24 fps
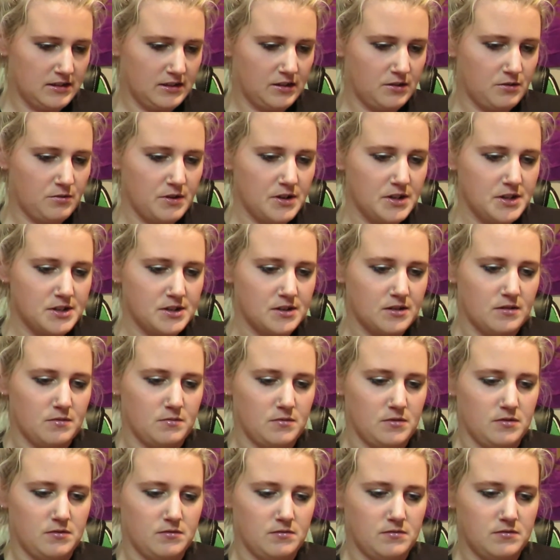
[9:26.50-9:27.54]

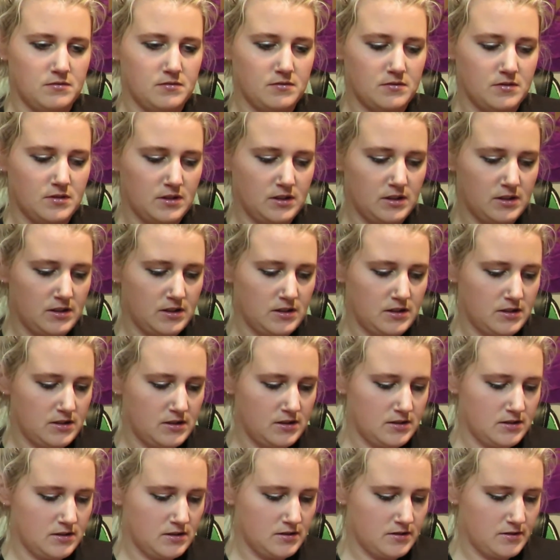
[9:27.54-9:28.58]
questionable
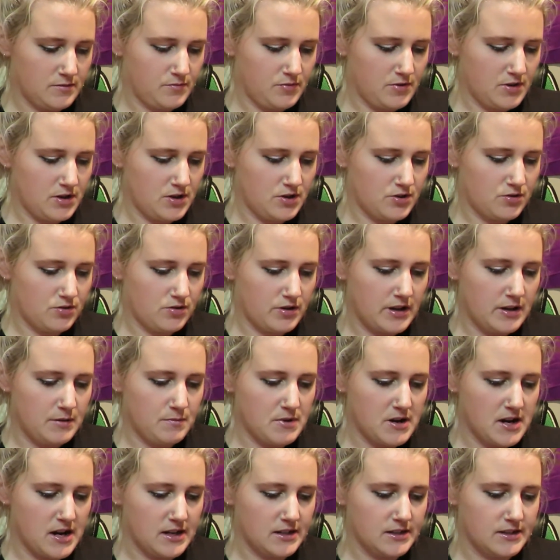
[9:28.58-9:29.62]
because pretty sure he
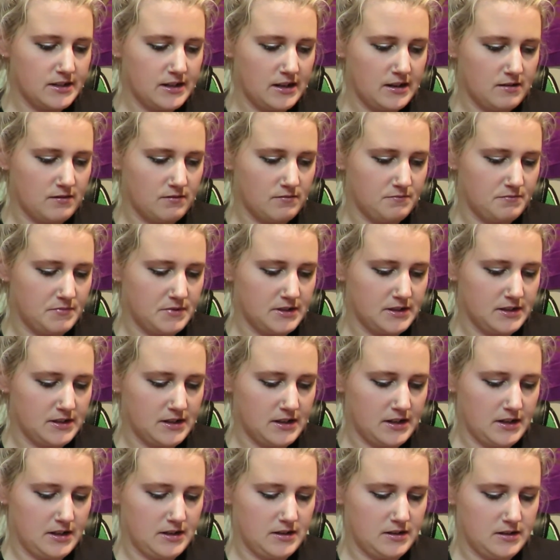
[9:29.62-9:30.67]
passed out
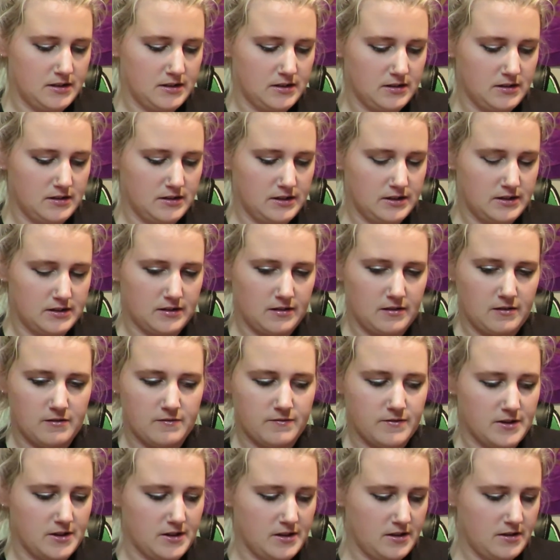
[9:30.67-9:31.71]
beside his
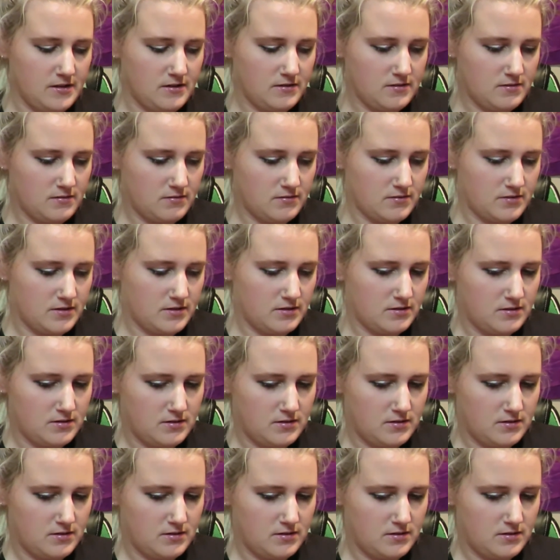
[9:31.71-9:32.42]
godfather, not